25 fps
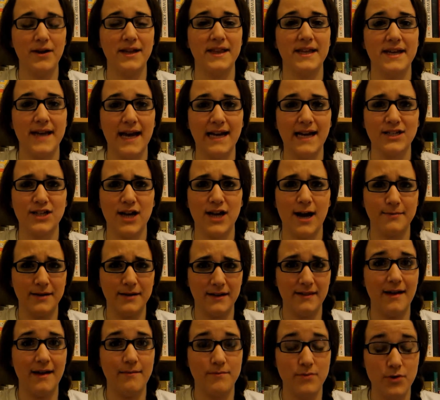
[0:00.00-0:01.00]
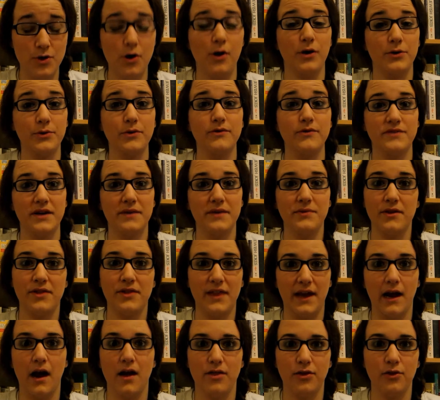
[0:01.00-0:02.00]
read the next chapter, and then not to have done the
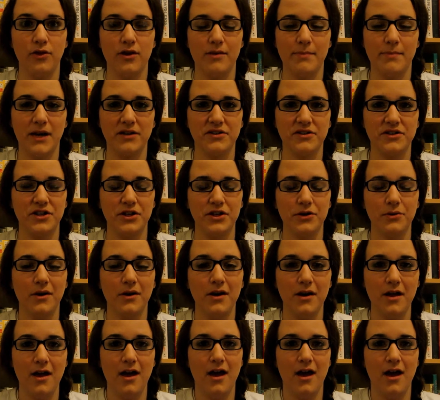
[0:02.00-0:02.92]
thing I thought they were about to do.